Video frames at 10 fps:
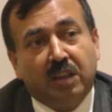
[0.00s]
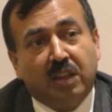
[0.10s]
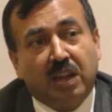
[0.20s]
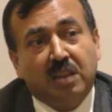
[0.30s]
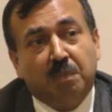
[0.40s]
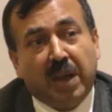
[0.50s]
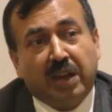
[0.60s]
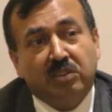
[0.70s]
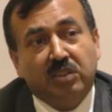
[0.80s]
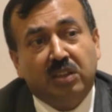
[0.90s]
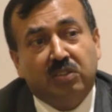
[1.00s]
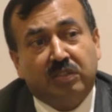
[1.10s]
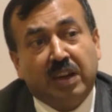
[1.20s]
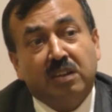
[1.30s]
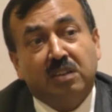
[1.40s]
that the packaging
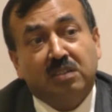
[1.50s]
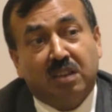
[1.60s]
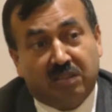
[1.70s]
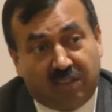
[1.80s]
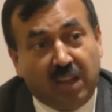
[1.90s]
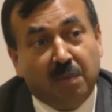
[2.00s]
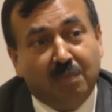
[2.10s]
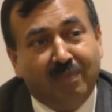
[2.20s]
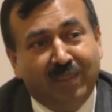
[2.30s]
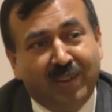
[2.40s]
standards are same,